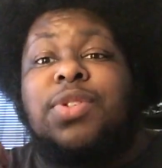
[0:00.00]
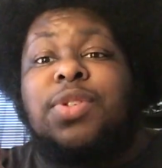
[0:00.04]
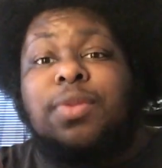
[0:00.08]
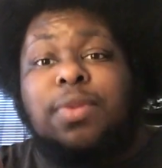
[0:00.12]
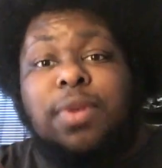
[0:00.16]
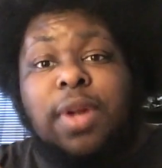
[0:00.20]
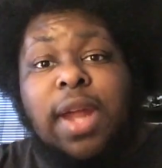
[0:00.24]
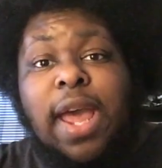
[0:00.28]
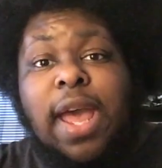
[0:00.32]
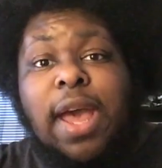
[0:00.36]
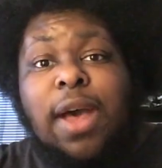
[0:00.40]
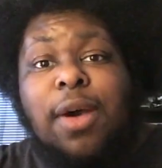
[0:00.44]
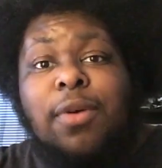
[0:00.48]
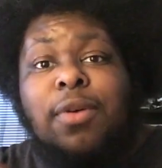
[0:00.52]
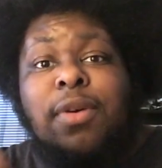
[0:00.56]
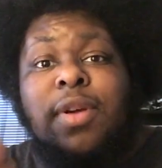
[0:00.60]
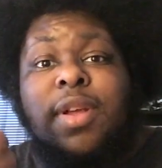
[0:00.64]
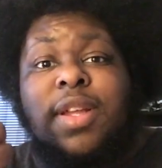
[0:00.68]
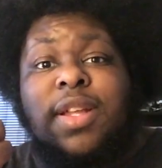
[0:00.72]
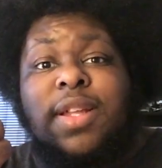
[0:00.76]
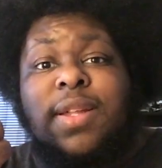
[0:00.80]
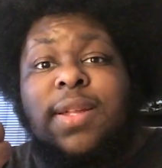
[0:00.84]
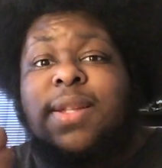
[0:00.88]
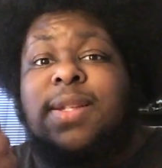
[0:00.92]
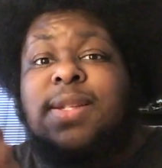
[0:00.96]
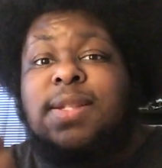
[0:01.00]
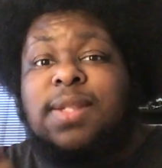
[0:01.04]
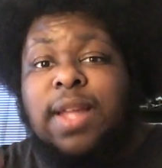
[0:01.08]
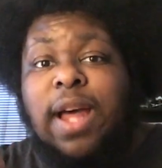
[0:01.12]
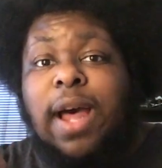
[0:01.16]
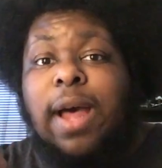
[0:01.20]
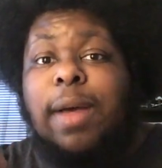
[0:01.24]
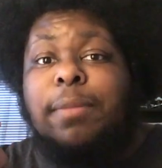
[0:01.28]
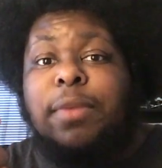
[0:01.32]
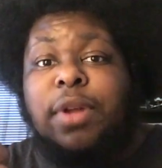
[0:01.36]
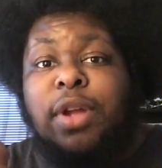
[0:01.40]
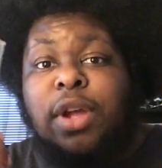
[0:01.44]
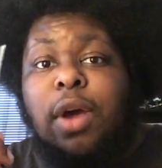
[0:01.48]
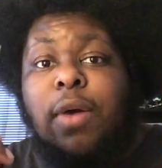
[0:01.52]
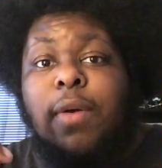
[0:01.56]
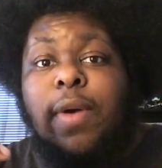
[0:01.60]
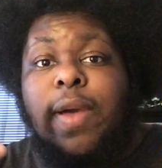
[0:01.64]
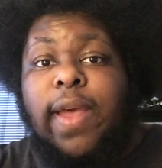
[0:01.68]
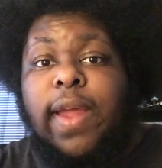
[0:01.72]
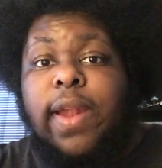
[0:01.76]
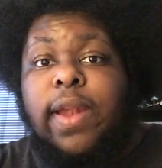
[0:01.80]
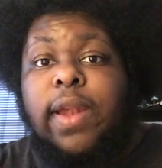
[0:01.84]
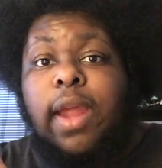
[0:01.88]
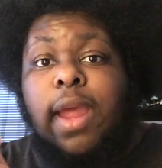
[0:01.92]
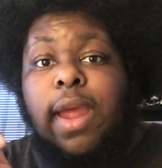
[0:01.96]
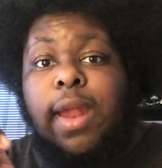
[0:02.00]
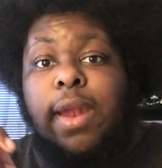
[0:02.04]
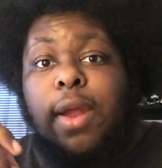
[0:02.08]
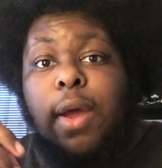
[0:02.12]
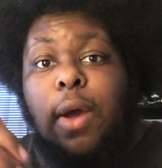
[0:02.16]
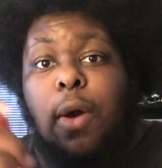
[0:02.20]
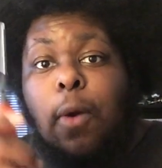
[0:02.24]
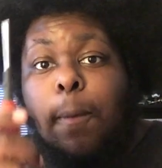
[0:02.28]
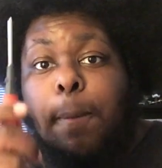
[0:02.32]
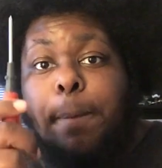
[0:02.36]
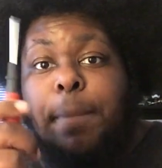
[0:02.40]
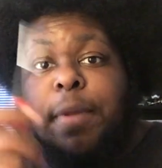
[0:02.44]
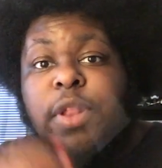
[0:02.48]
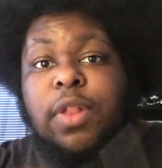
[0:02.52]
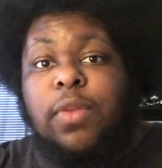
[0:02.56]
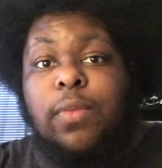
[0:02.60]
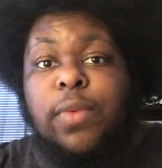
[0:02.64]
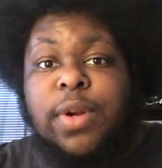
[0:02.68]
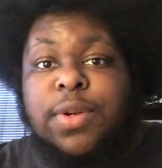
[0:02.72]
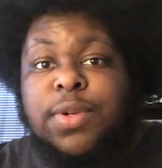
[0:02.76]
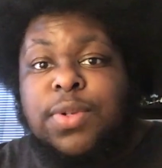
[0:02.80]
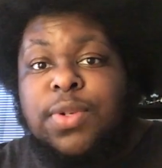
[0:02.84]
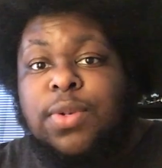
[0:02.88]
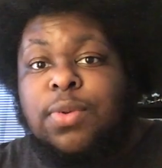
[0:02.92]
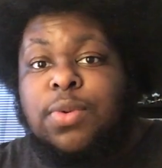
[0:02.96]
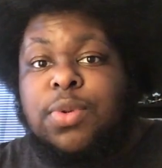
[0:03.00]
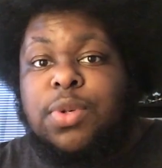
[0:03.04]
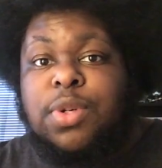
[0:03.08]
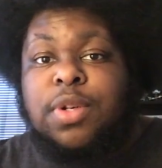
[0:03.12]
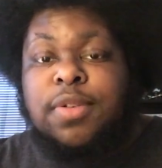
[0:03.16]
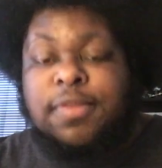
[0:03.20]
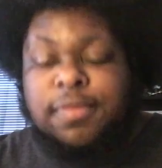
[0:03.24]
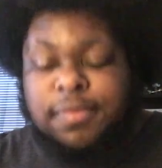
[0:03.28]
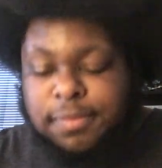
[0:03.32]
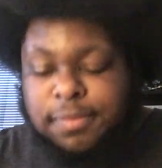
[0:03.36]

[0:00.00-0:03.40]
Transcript: so now it's time to go ahead and open The Winter Soldier.